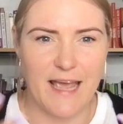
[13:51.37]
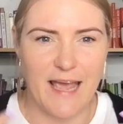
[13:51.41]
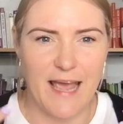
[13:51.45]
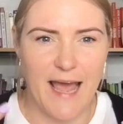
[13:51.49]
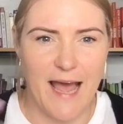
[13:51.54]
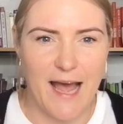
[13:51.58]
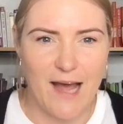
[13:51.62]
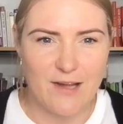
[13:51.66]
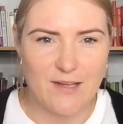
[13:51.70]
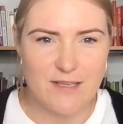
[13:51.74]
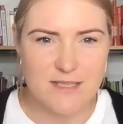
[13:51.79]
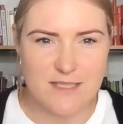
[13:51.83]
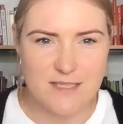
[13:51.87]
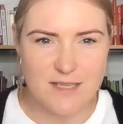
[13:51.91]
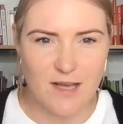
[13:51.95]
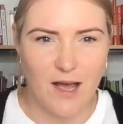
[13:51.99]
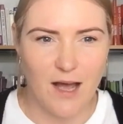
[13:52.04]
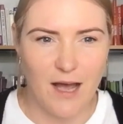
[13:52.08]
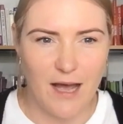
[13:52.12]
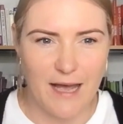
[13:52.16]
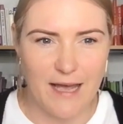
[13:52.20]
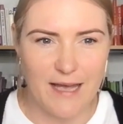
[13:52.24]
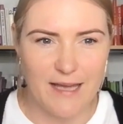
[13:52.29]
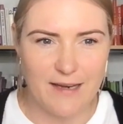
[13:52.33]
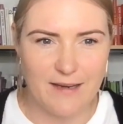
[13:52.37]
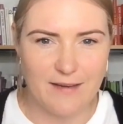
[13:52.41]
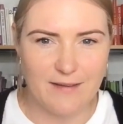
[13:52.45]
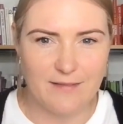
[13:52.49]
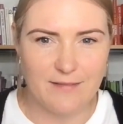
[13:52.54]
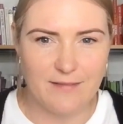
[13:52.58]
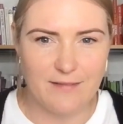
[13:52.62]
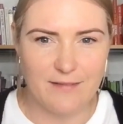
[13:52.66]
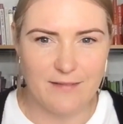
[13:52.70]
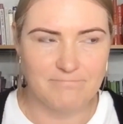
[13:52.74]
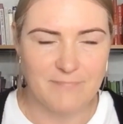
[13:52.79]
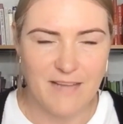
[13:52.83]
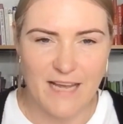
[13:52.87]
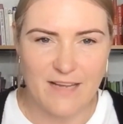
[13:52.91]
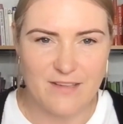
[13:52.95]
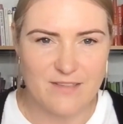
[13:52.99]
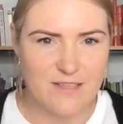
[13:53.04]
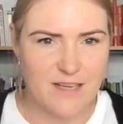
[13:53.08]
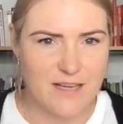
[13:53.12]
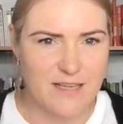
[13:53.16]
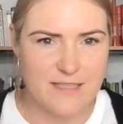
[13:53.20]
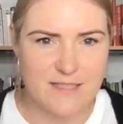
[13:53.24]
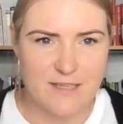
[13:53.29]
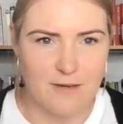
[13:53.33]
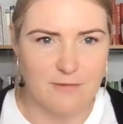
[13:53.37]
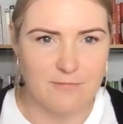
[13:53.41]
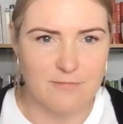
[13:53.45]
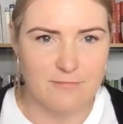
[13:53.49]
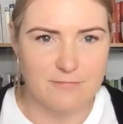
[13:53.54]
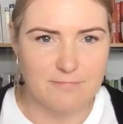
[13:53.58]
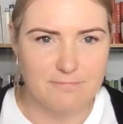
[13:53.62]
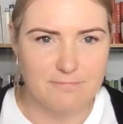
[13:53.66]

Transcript: outside stuff.